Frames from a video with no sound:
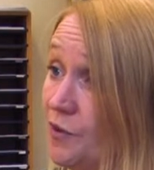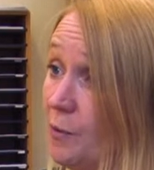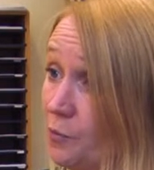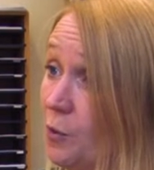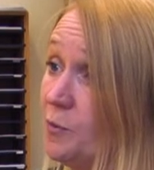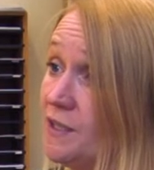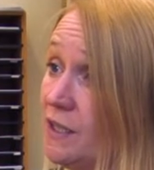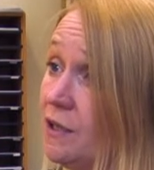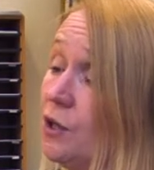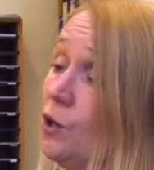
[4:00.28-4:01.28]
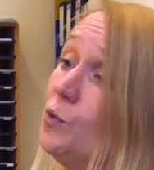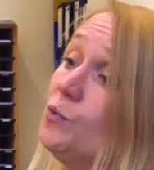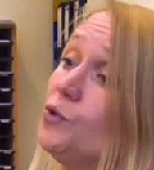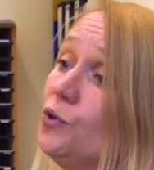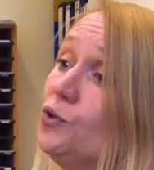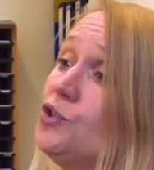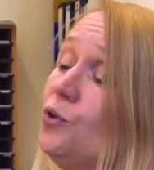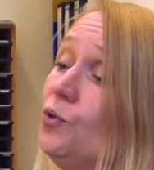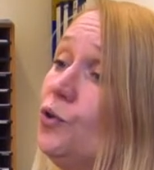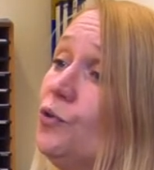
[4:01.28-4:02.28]
that property. We would
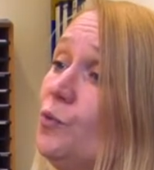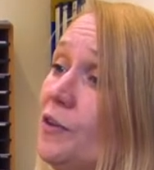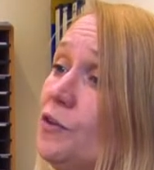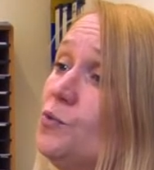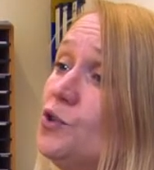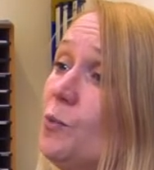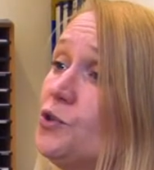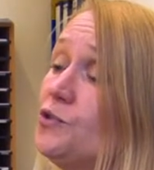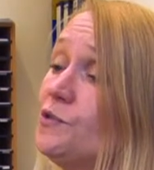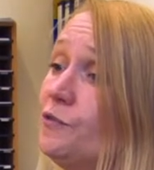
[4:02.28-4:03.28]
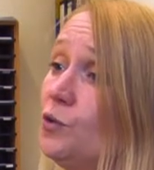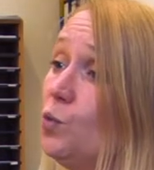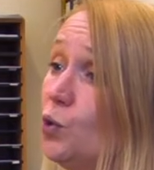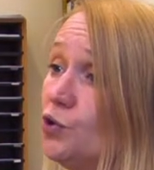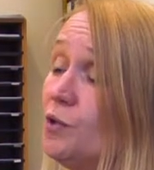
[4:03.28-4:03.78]
also look at whether there was options for a water